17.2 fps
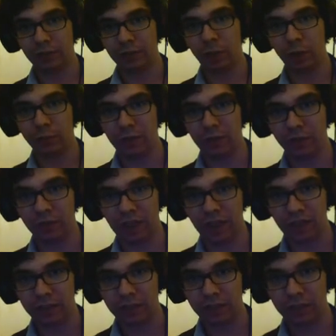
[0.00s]
on
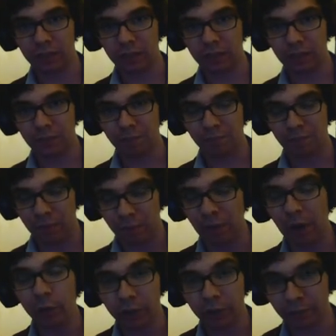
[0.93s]
this.
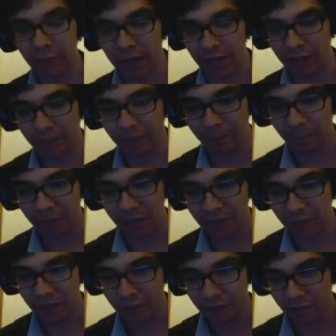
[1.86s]
Bear with me.
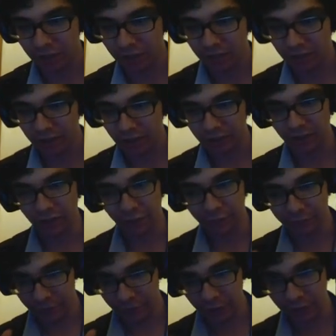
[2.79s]
The
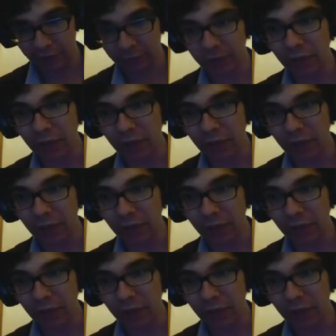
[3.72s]
first